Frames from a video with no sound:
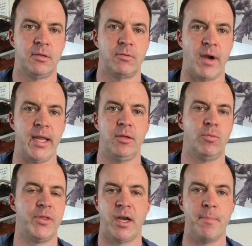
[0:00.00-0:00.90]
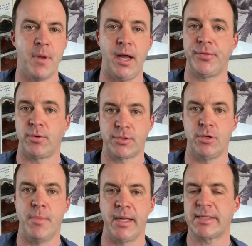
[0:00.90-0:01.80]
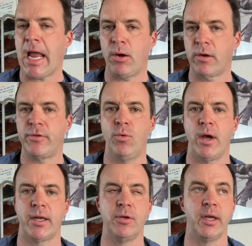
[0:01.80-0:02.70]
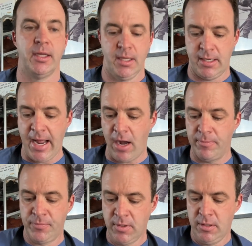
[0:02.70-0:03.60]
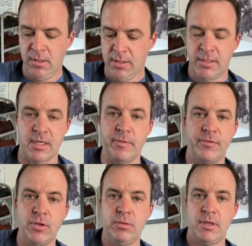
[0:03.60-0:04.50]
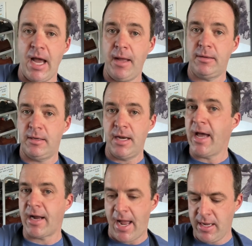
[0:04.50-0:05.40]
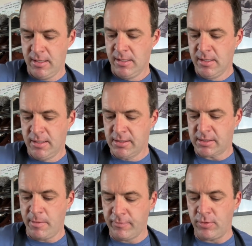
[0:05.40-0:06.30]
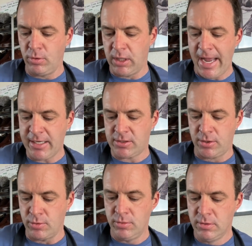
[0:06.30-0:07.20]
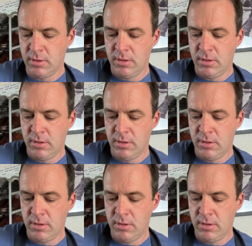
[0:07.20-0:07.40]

right? Within a month or 2 months, however you want to do it. Now, some of you, not I, some of you like to